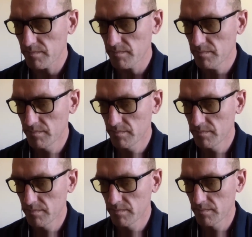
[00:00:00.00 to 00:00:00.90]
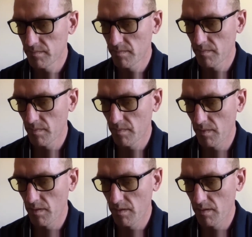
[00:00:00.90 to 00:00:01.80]

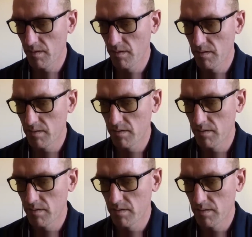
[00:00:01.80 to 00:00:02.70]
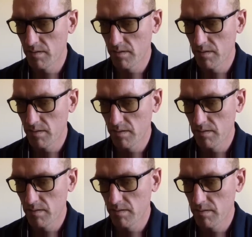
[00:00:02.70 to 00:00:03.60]

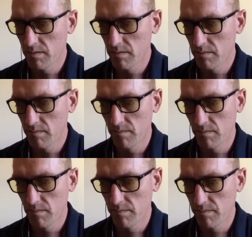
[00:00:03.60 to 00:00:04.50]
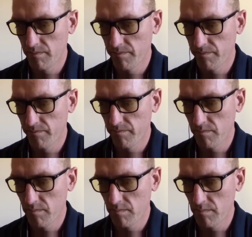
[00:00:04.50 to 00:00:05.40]

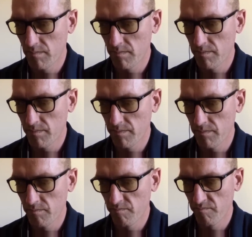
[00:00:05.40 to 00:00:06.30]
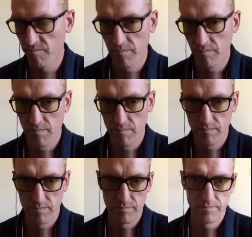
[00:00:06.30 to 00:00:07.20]

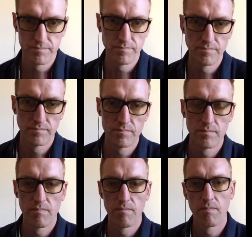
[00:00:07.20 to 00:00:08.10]
[no speech]